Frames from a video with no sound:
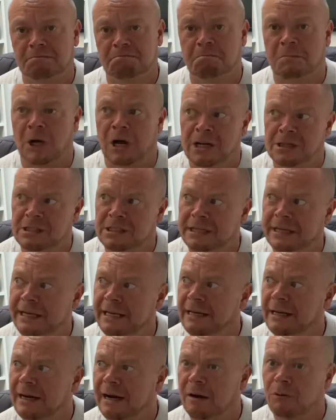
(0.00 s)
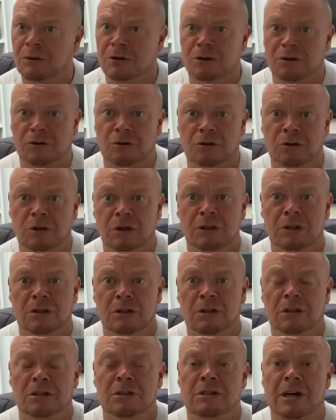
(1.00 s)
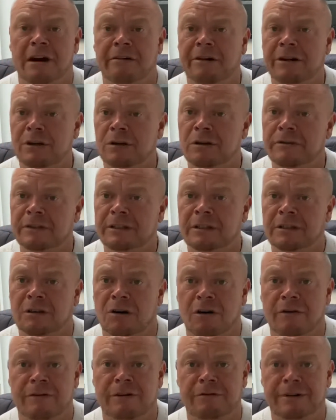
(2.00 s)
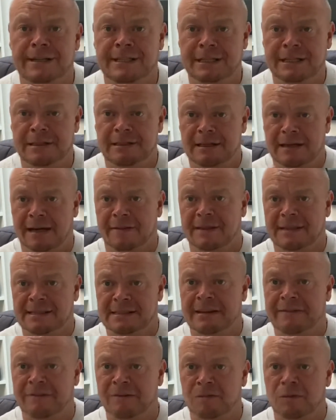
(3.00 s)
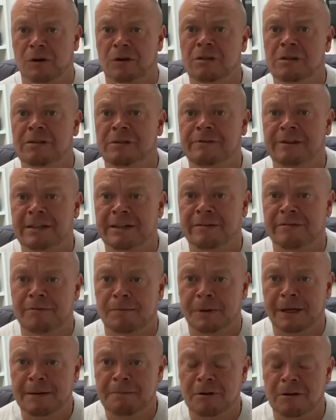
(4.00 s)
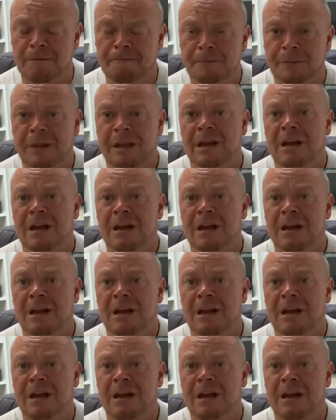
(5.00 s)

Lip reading: Personally, I would go Terra Nova or Viridian, and there's different ones for different people.